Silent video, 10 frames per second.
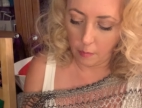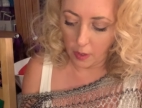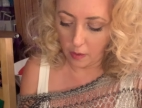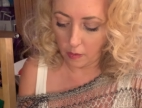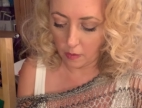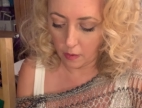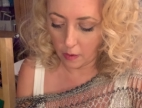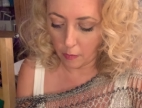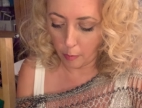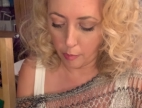But this is
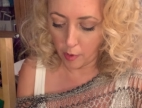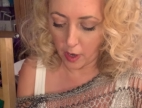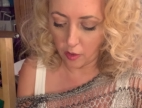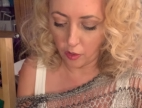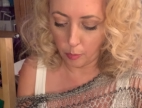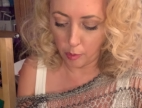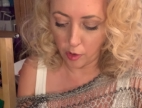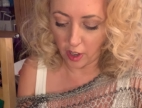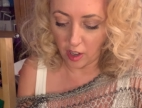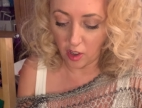another project
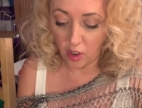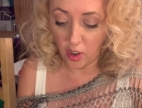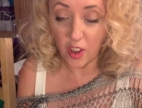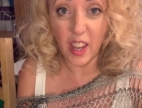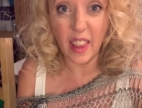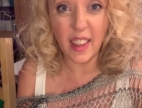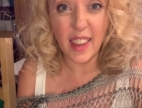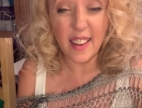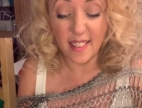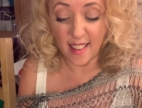you could get the
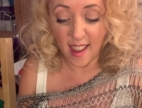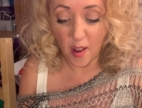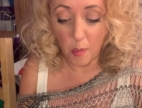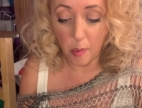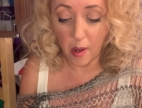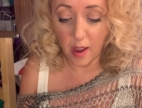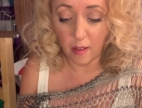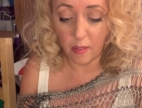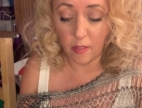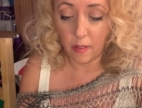kids to help with.